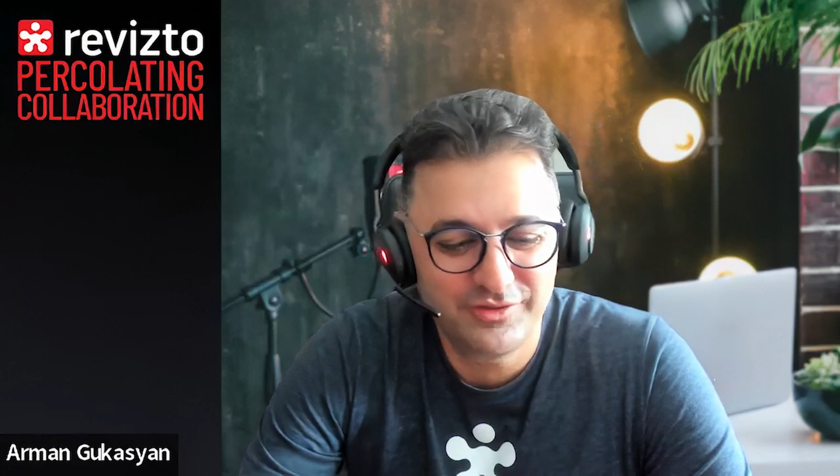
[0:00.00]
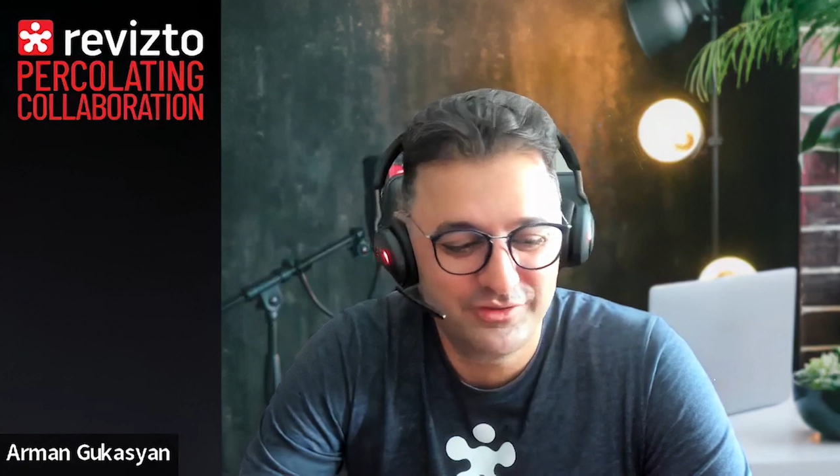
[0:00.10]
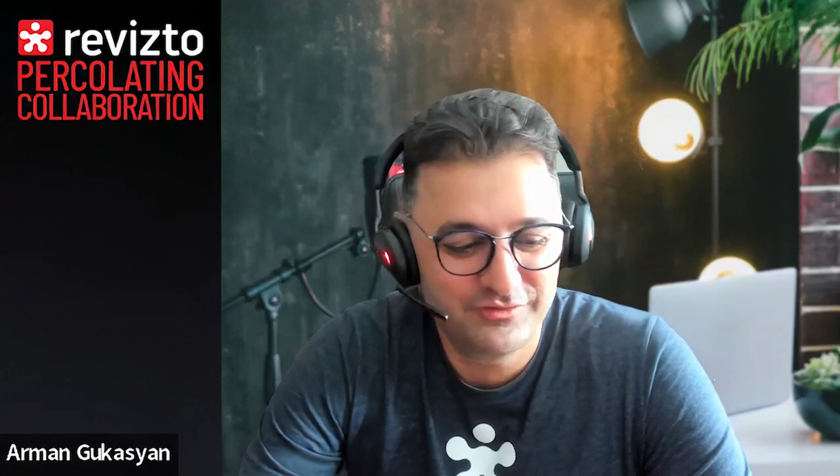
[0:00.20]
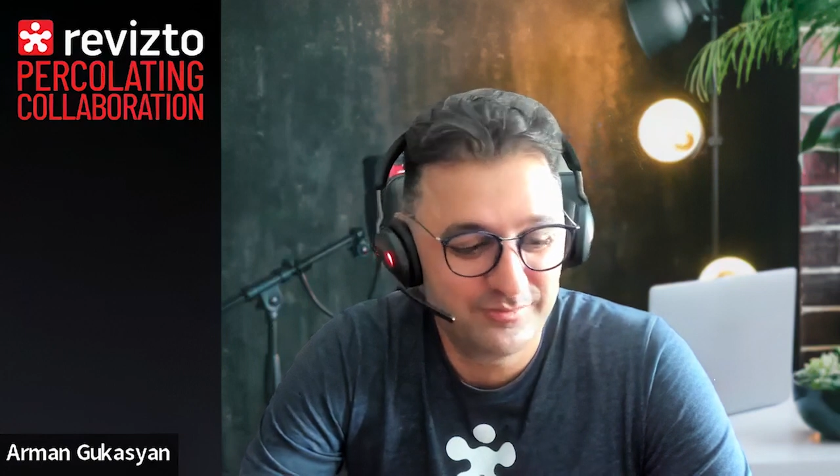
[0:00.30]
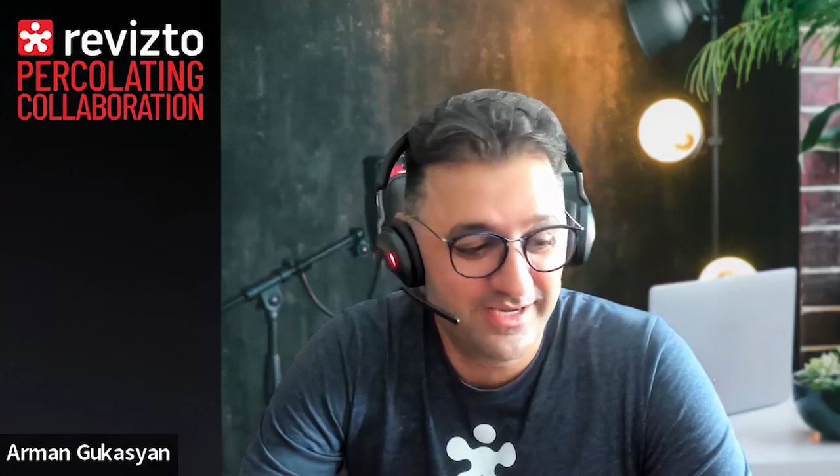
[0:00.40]

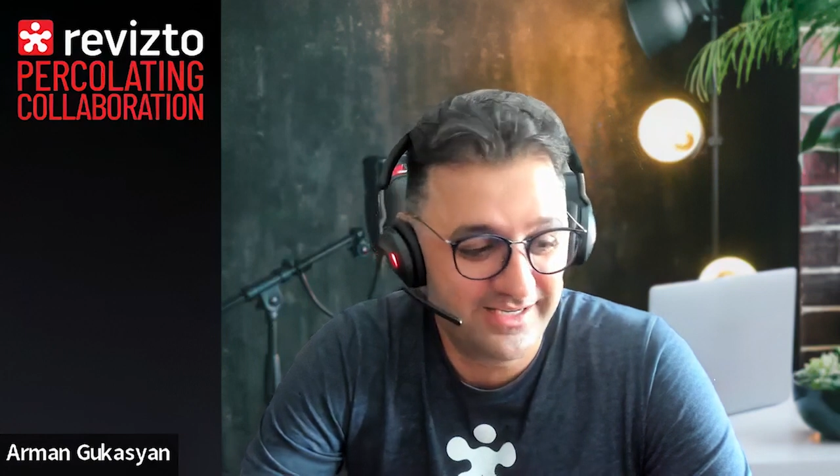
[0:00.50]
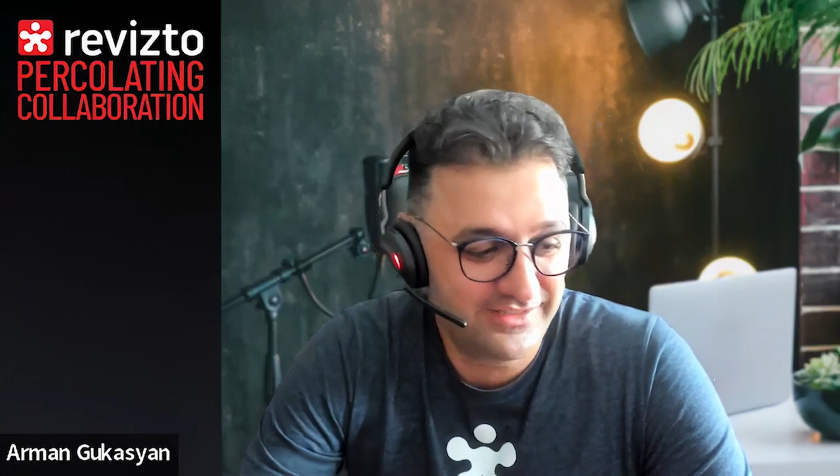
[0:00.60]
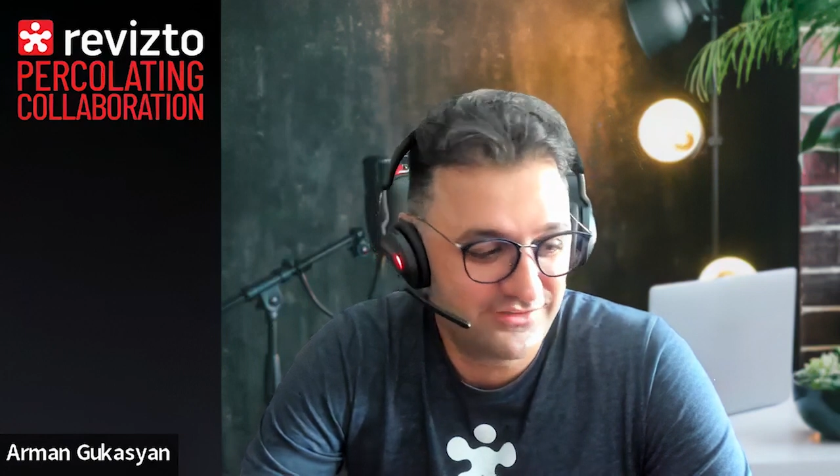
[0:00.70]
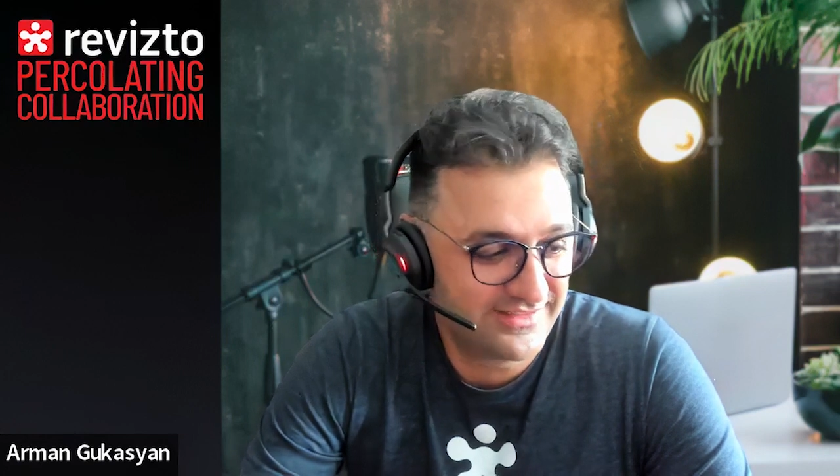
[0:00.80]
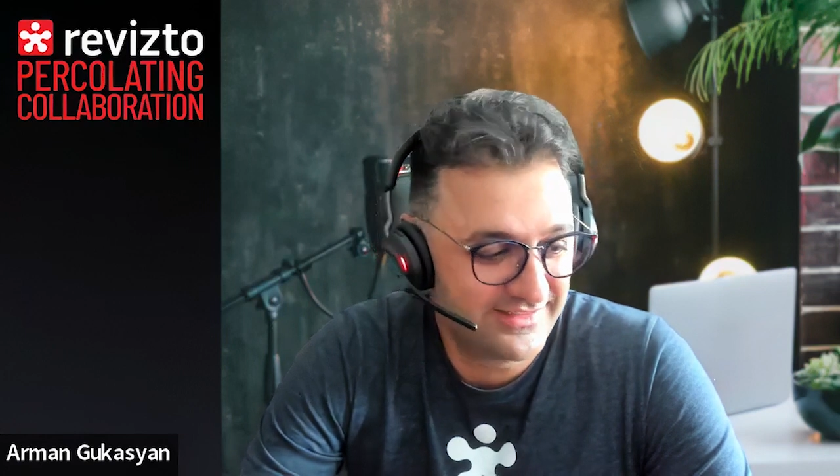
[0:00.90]
friend of mine
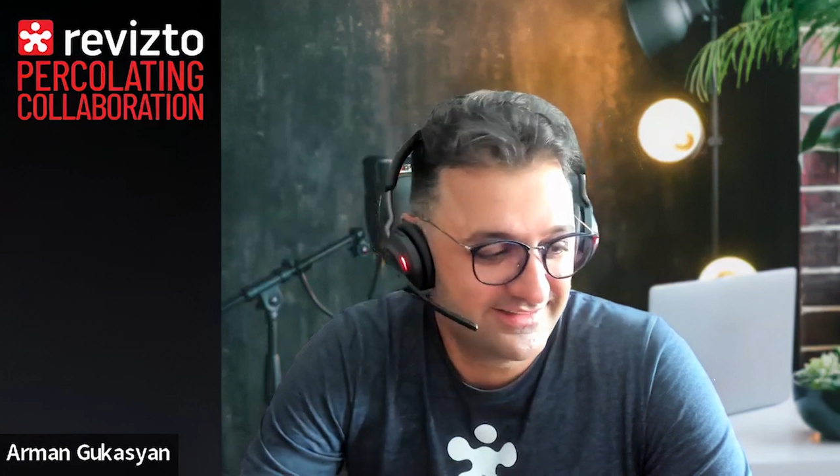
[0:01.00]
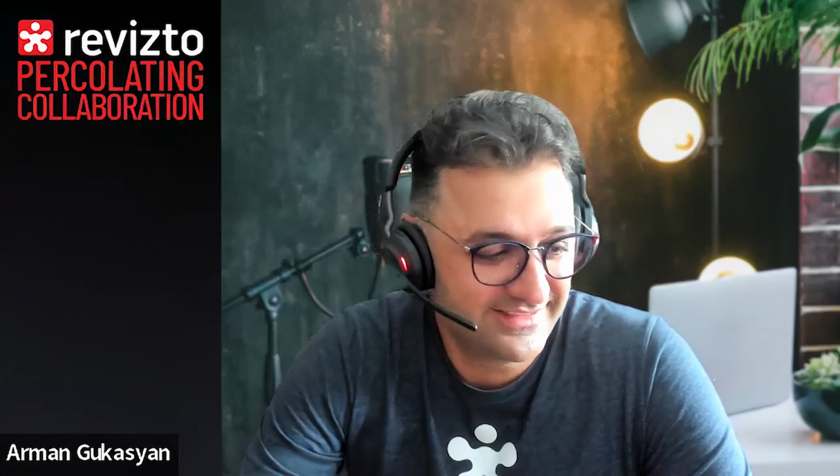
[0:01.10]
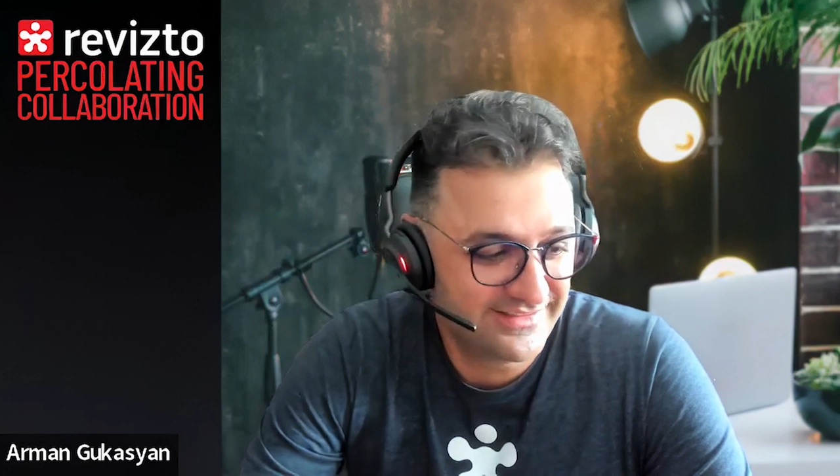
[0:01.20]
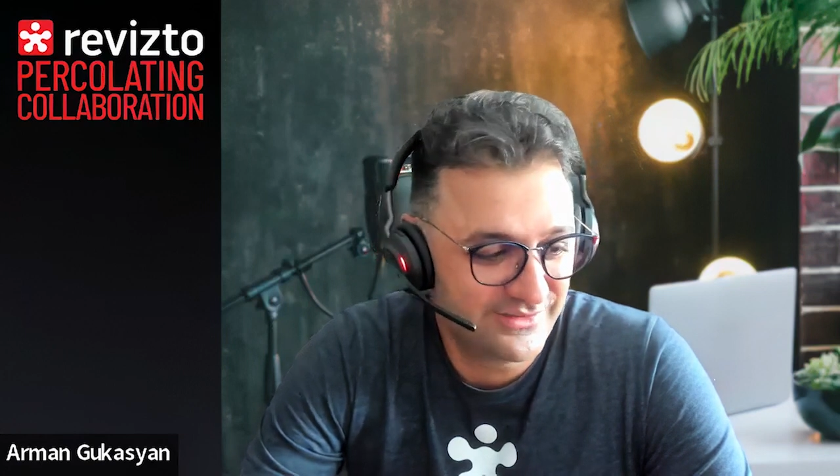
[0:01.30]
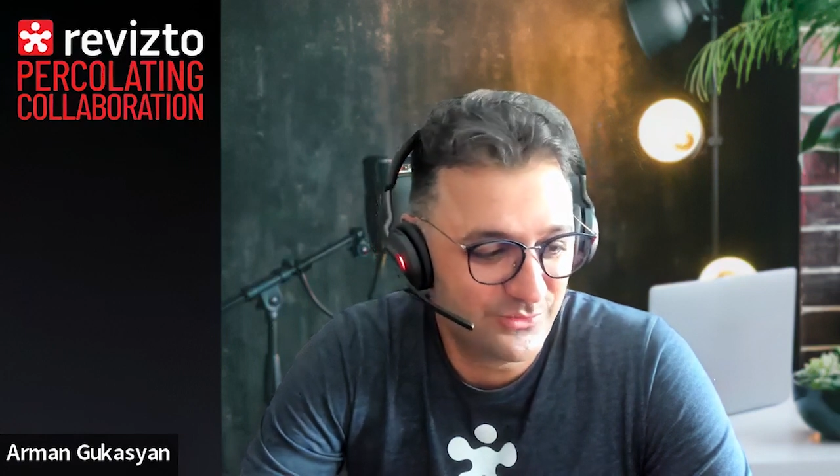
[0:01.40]
actually said,